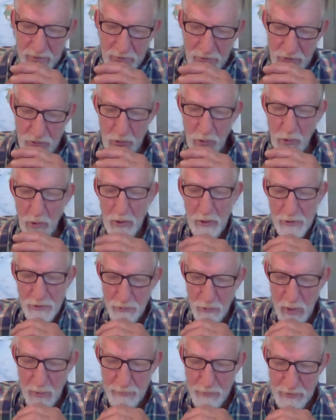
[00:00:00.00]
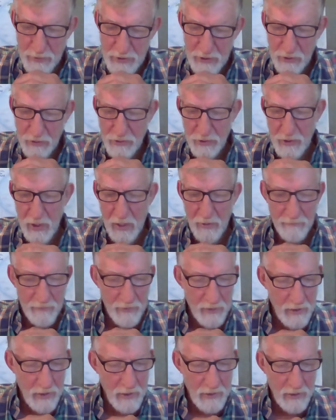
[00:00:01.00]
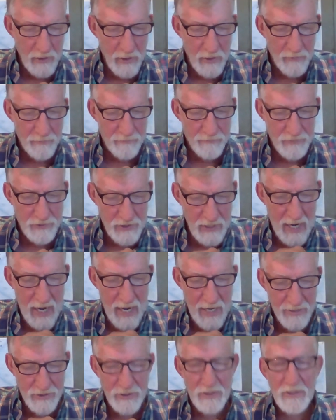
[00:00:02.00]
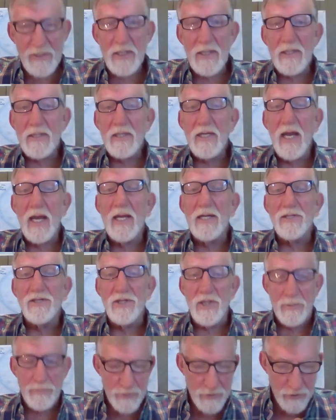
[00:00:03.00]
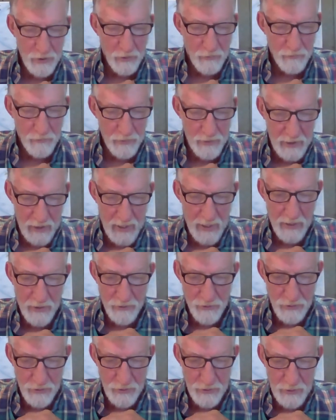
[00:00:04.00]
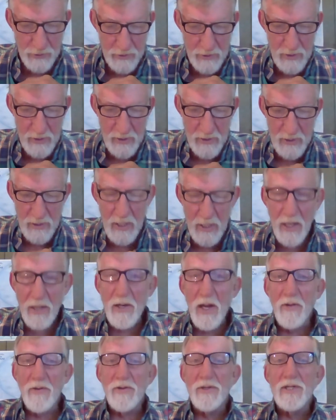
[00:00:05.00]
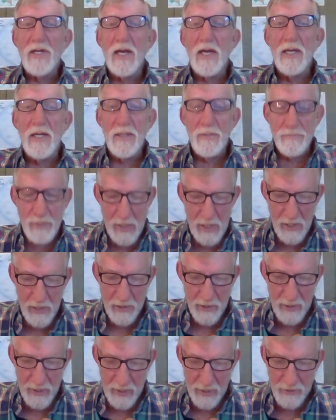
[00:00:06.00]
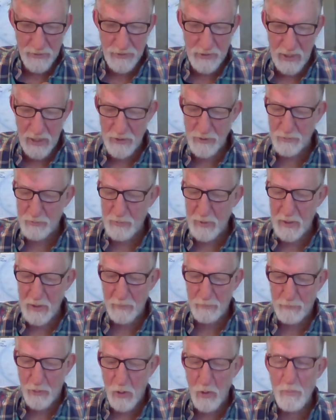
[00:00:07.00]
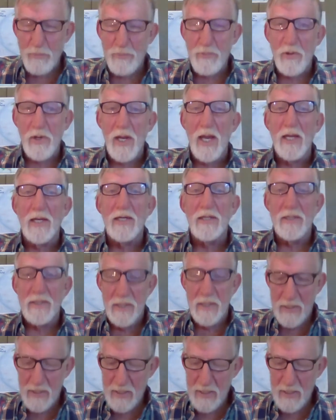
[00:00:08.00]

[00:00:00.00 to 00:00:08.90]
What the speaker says: The joyless repetition of an unloved task can tip us over the edge. Another day in paradise has been appropriated